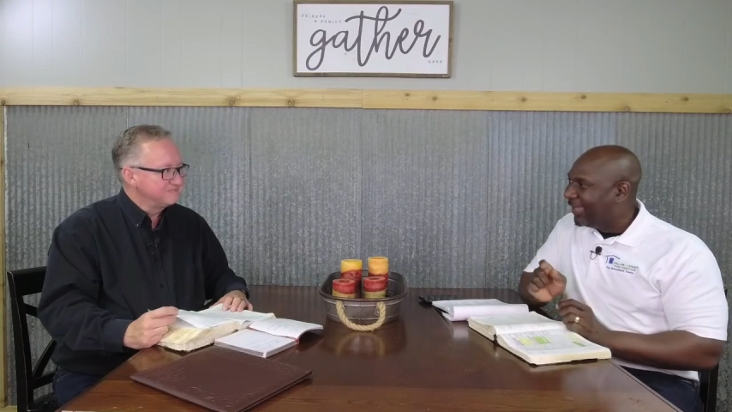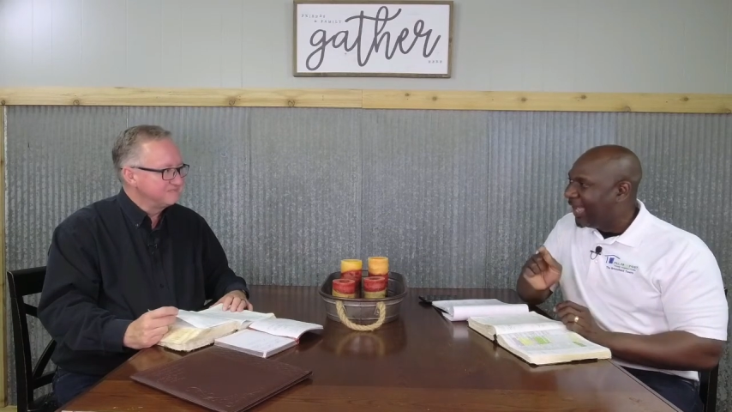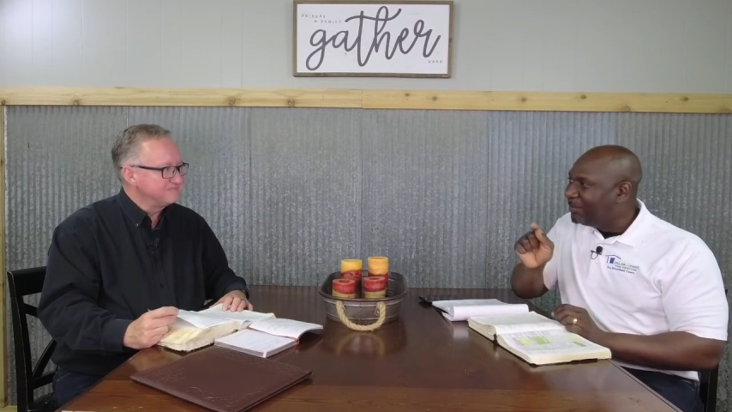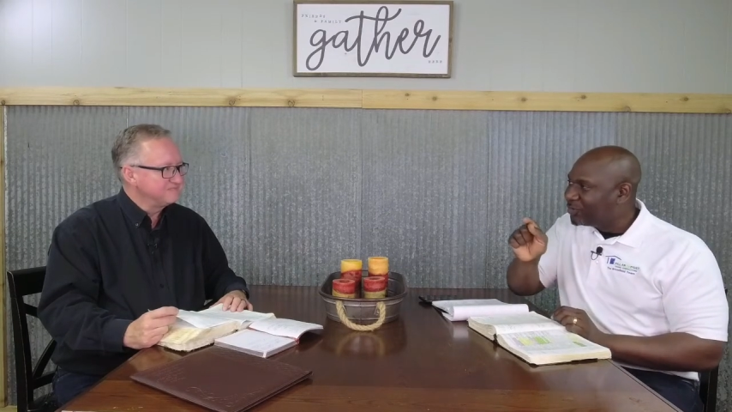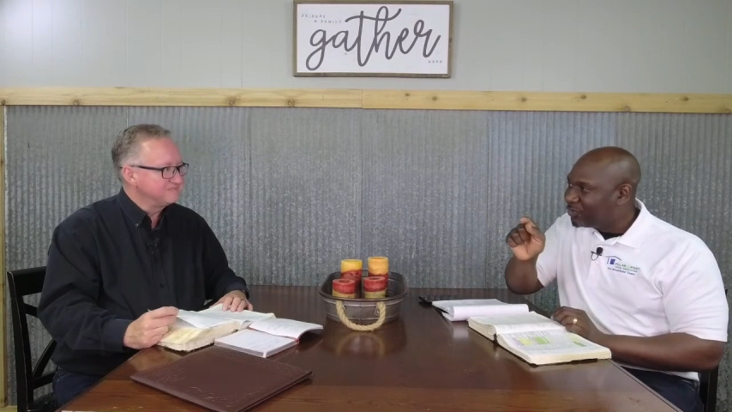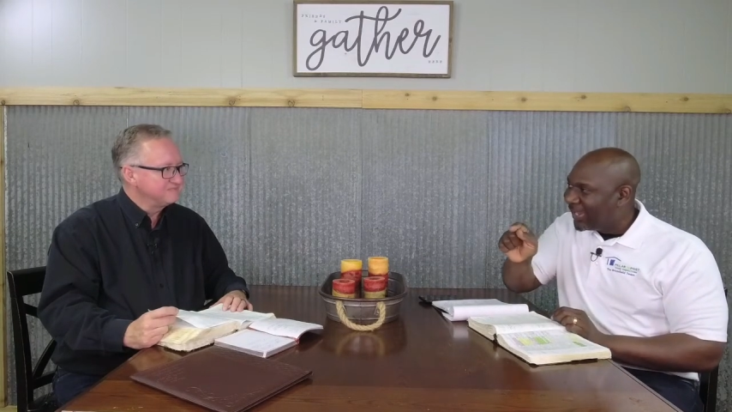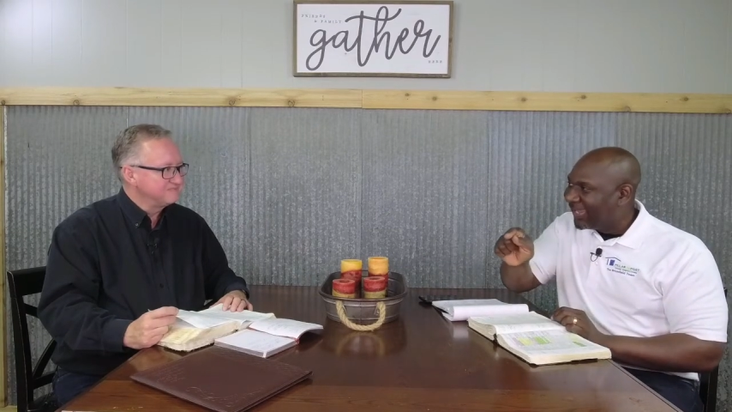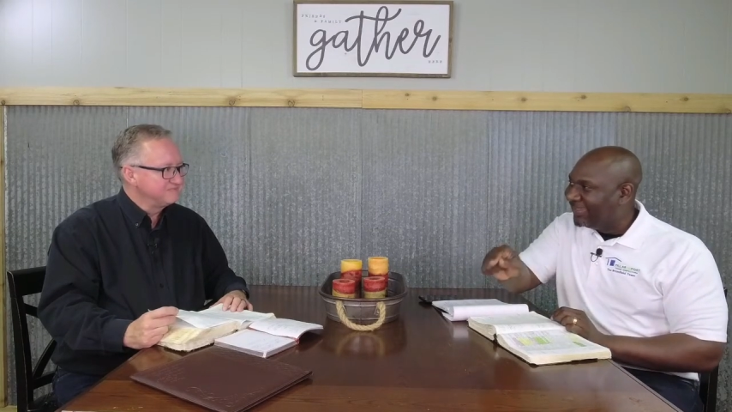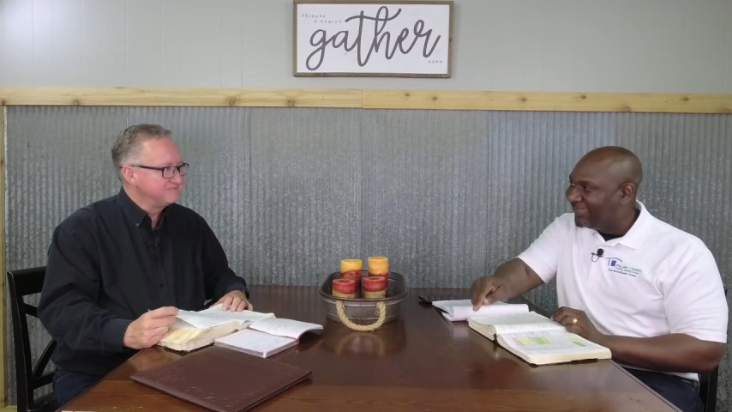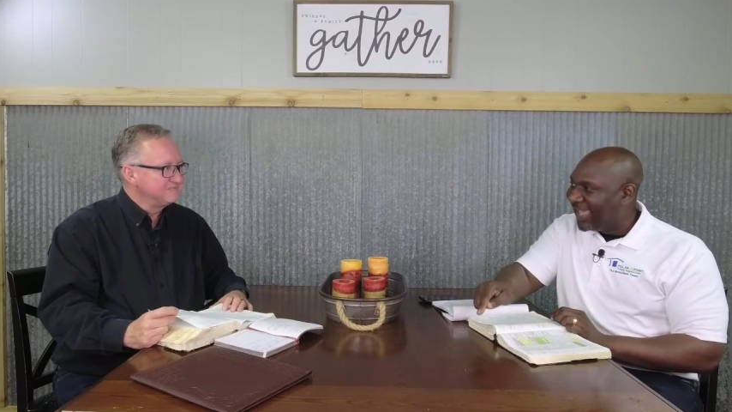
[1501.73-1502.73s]
Speaker 1: I'm
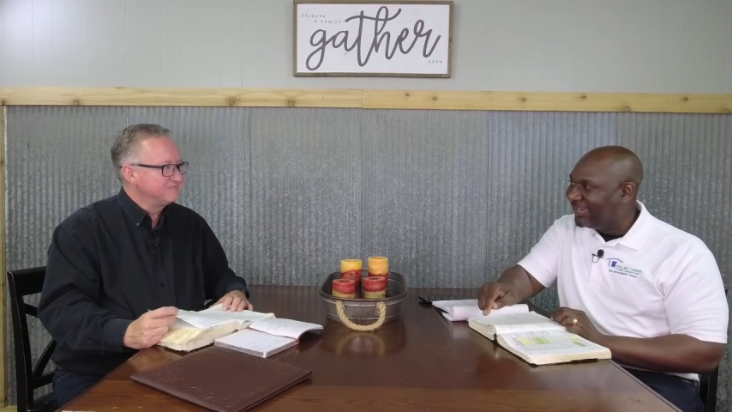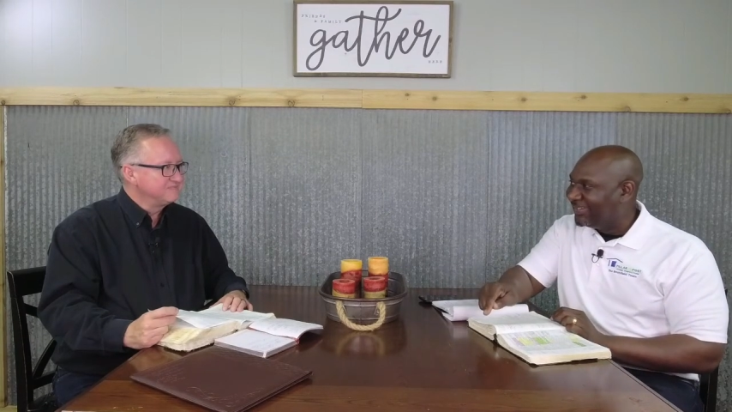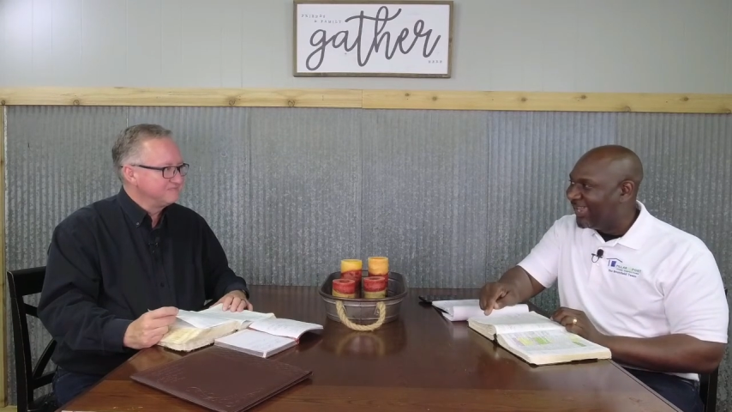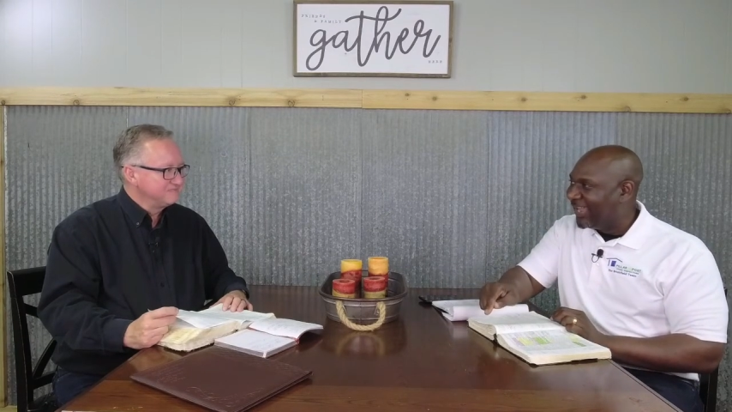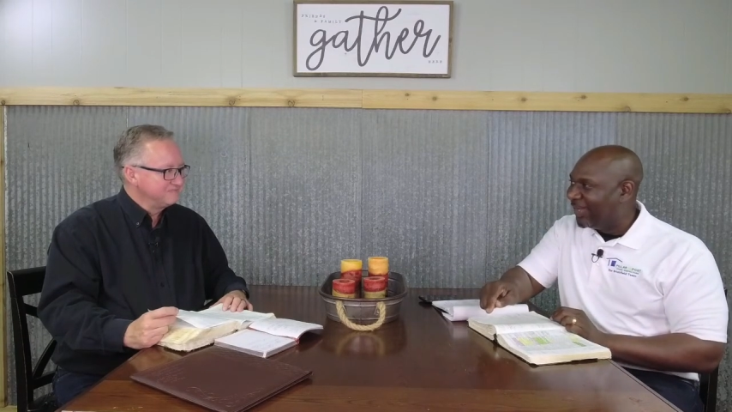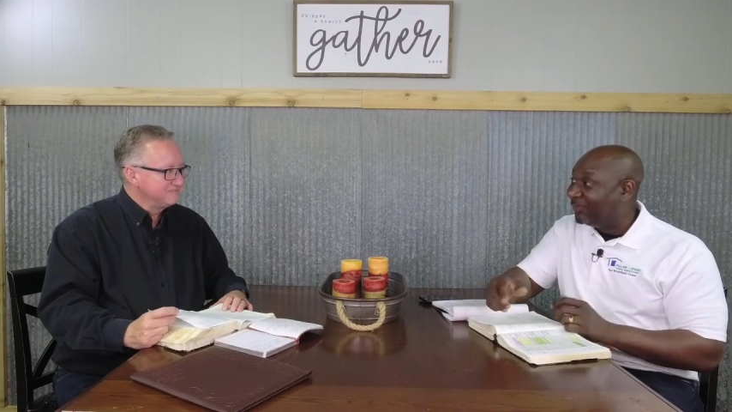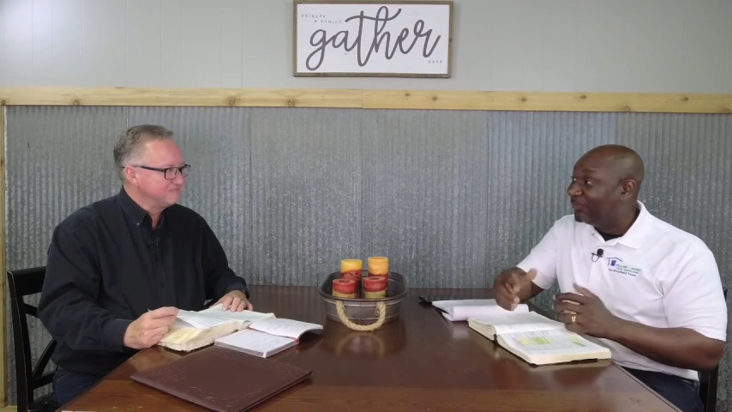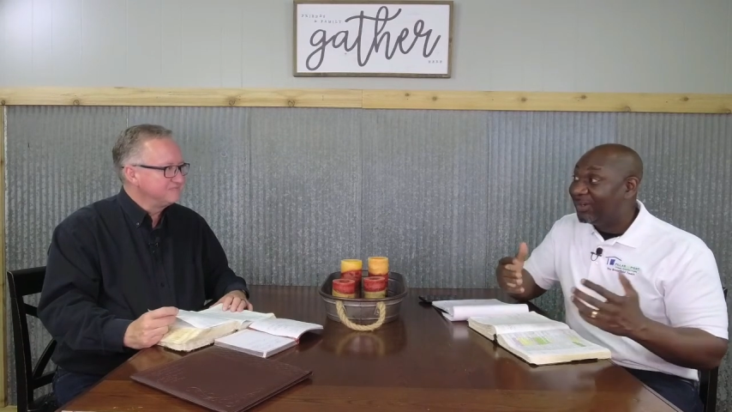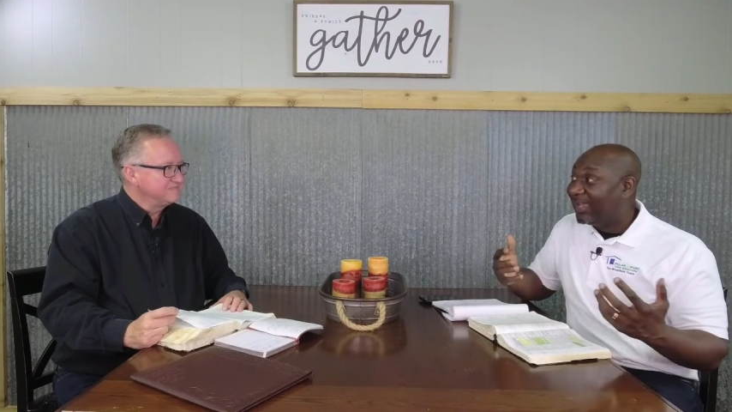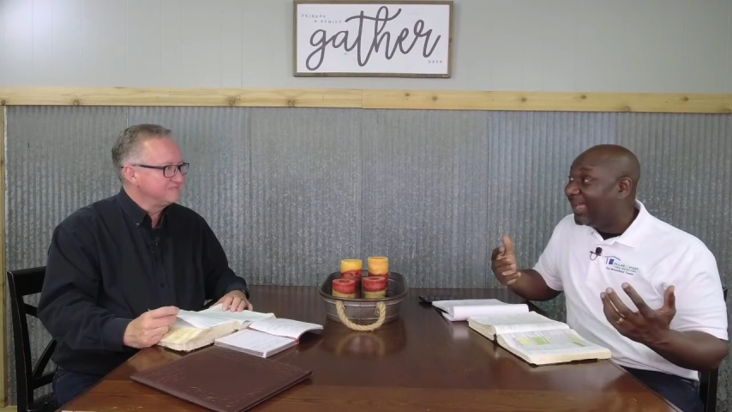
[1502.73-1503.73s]
striking that down for
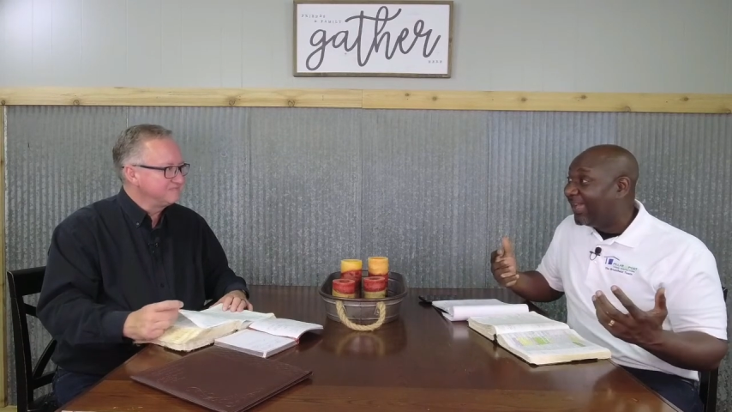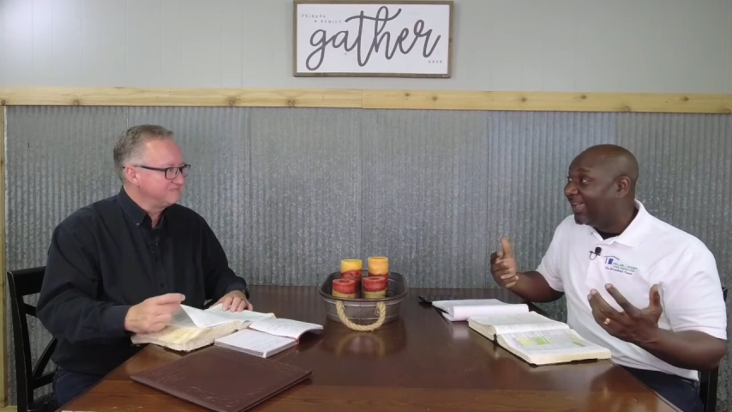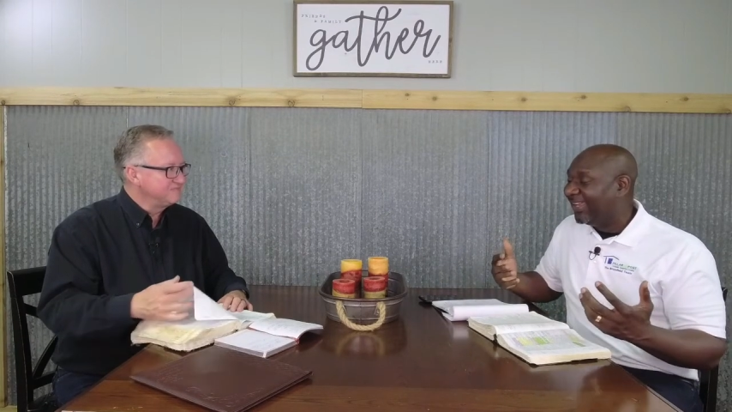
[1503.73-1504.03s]
mm-hmm. God.